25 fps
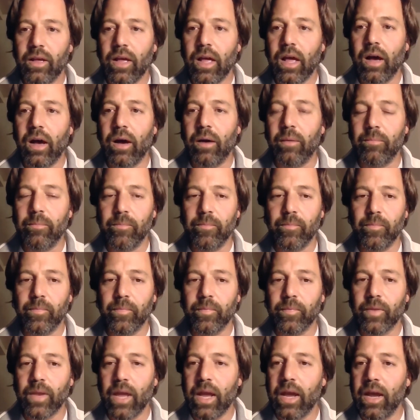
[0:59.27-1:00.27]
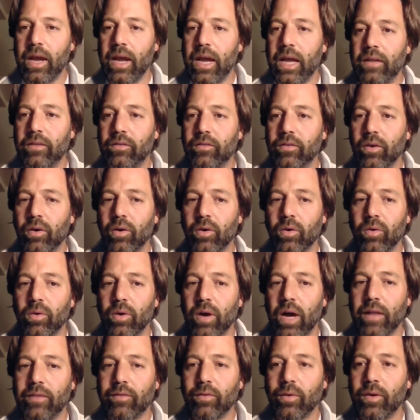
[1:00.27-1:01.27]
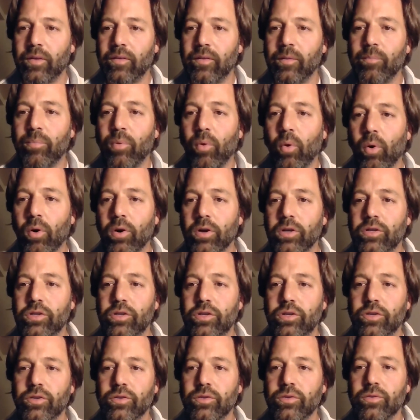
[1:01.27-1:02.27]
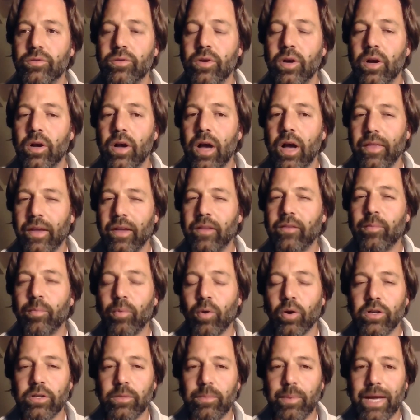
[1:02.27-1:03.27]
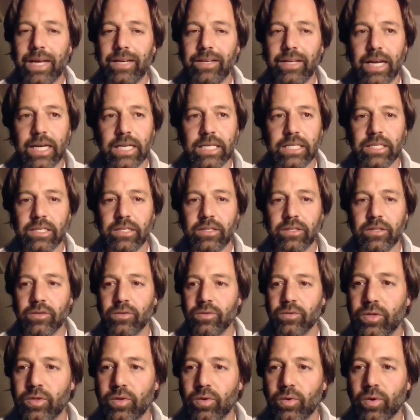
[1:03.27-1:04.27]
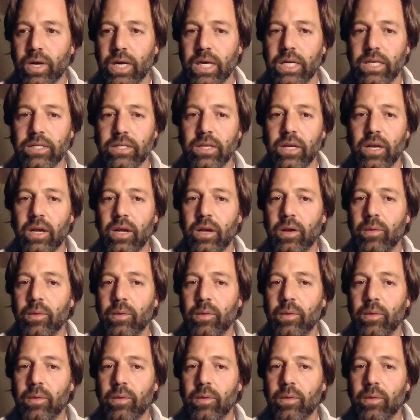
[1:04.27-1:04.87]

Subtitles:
And so it's important to, I think it's important to pay attention to stories.